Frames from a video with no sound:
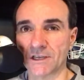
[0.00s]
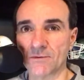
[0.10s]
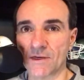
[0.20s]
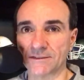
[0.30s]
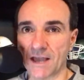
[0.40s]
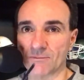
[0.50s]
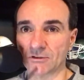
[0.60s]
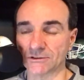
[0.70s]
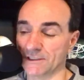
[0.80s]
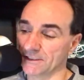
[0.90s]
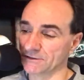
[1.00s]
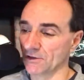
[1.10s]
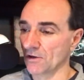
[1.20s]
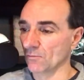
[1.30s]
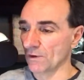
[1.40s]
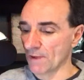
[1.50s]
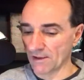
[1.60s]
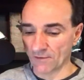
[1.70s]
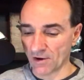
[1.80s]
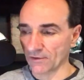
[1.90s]
By the time you see this, we may
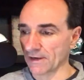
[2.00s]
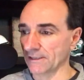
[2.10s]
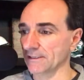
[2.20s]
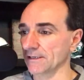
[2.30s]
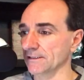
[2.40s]
have already,